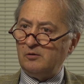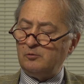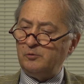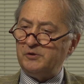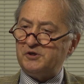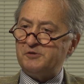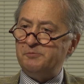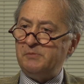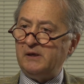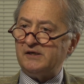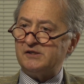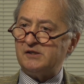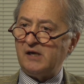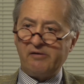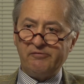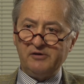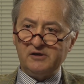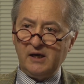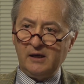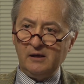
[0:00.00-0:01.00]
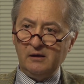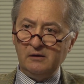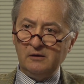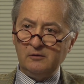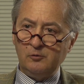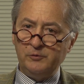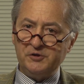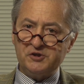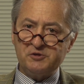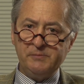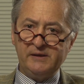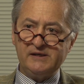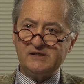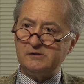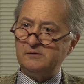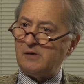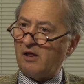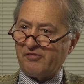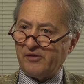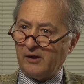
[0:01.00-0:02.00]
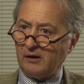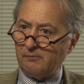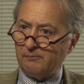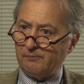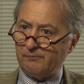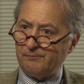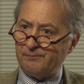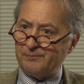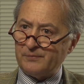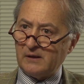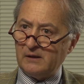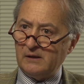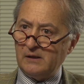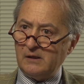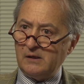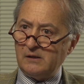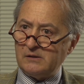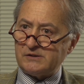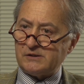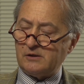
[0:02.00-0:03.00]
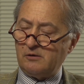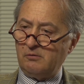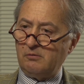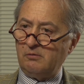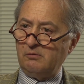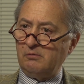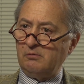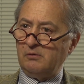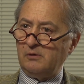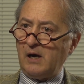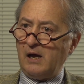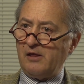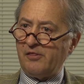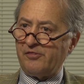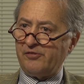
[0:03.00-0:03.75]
which means everything, which means nothing. So I